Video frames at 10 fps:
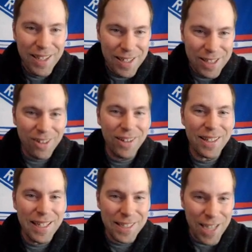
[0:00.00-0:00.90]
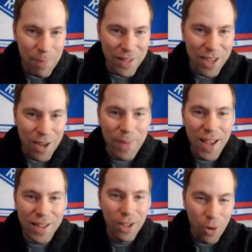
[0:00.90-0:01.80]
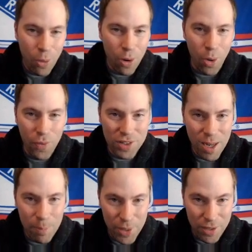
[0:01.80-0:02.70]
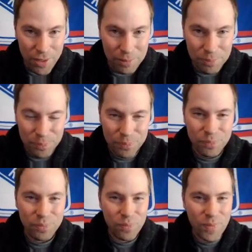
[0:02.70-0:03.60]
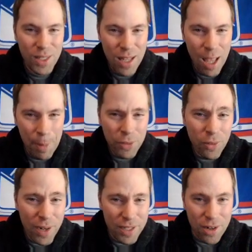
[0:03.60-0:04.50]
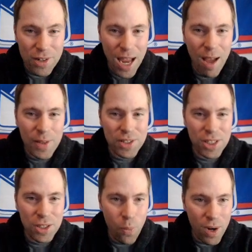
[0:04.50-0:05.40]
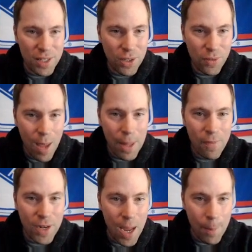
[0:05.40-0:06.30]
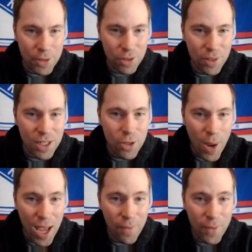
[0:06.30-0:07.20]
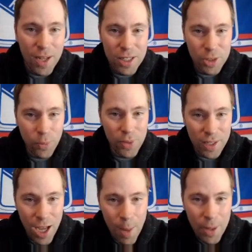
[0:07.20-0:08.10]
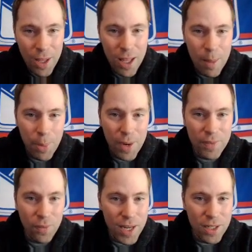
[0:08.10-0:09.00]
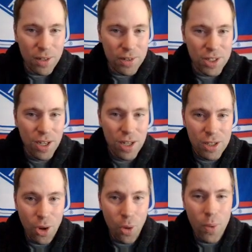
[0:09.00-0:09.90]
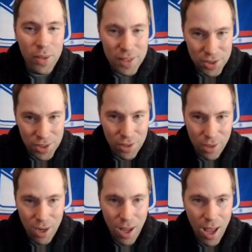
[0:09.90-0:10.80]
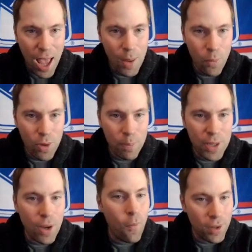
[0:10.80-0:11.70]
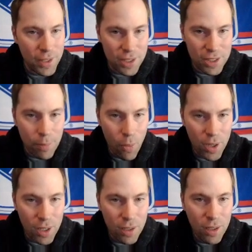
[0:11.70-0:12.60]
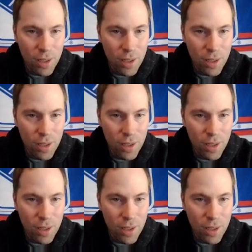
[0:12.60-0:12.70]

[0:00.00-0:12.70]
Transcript: during each epic comeback or overtime period. About the Rangers, obviously you wanted to grab every opportunity you have to win the cup, but if the Rangers don't win this year, I wouldn't be overly disappointed.